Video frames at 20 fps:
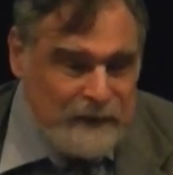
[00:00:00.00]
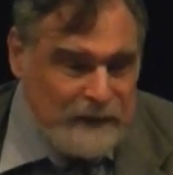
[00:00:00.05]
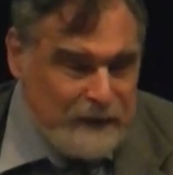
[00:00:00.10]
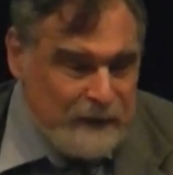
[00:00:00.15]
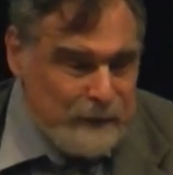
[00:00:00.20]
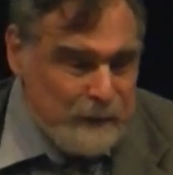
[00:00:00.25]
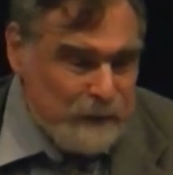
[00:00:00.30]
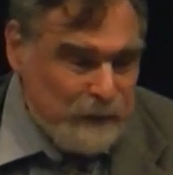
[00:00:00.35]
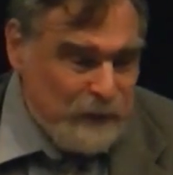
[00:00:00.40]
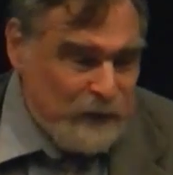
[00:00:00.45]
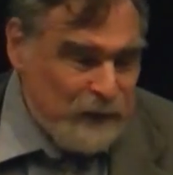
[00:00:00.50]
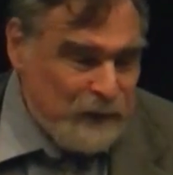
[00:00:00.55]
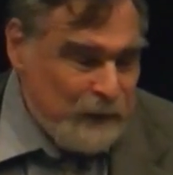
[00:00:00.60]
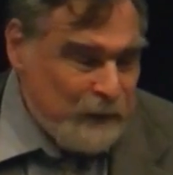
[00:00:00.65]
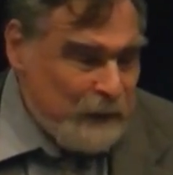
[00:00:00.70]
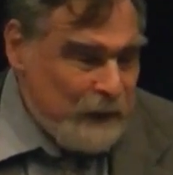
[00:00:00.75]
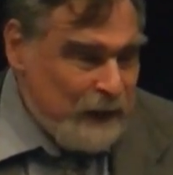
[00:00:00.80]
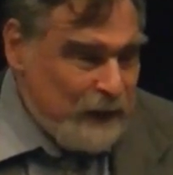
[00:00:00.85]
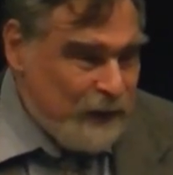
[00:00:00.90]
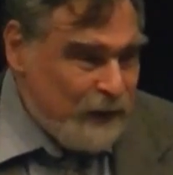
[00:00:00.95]
Professor
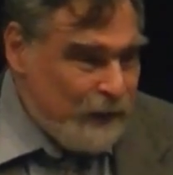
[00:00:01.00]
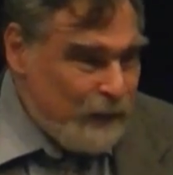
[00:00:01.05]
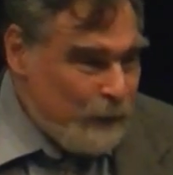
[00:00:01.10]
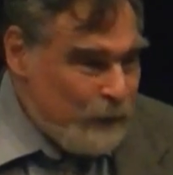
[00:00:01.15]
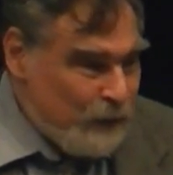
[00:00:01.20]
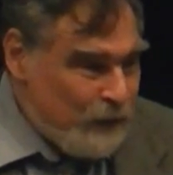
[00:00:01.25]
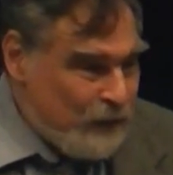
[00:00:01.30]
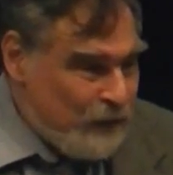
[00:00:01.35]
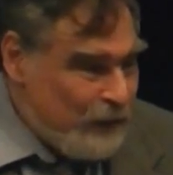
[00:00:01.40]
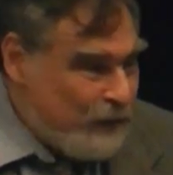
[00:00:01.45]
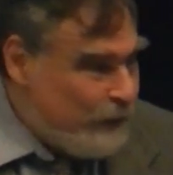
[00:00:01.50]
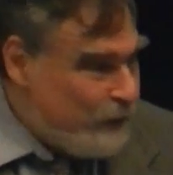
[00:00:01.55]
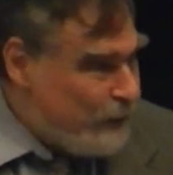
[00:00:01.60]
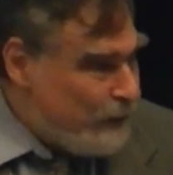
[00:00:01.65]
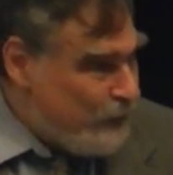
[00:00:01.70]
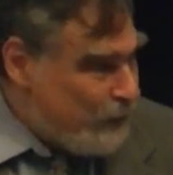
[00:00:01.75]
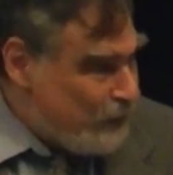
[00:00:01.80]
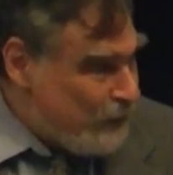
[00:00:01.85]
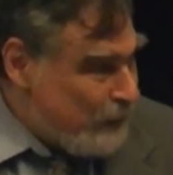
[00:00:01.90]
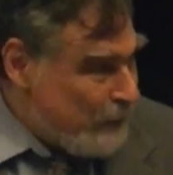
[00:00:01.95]
Wagshall was the good
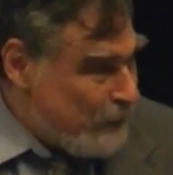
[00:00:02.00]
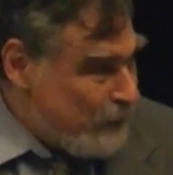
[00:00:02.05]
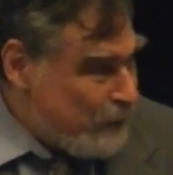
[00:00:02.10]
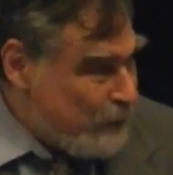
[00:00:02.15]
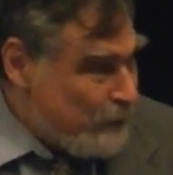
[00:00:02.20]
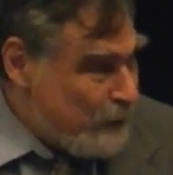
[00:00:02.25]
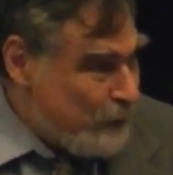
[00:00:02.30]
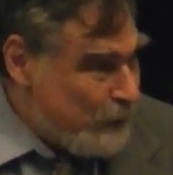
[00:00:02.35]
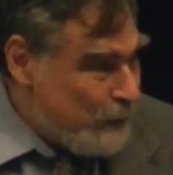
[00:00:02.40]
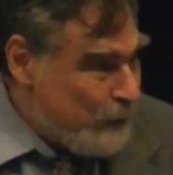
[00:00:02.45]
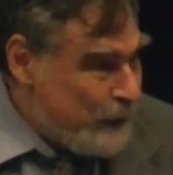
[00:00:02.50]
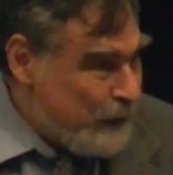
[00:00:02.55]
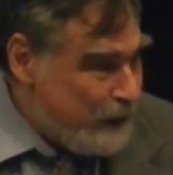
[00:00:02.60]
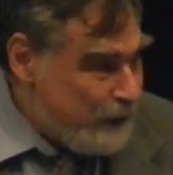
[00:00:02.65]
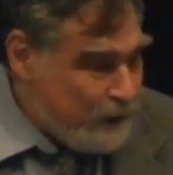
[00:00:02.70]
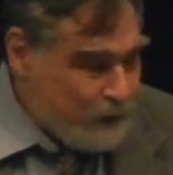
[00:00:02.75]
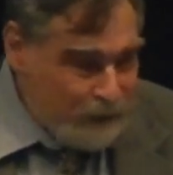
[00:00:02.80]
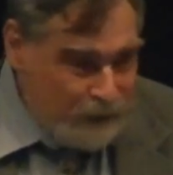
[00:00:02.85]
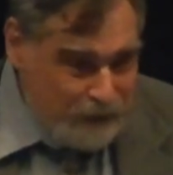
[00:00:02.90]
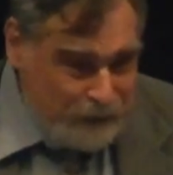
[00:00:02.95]
news. I'm going to be the
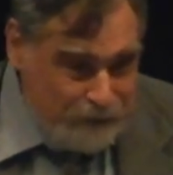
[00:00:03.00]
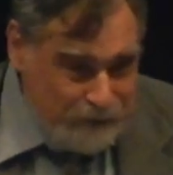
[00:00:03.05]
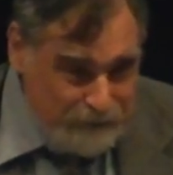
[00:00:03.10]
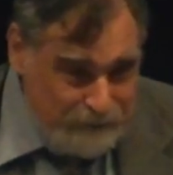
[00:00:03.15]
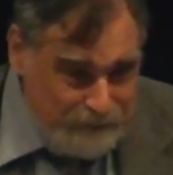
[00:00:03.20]
bad news.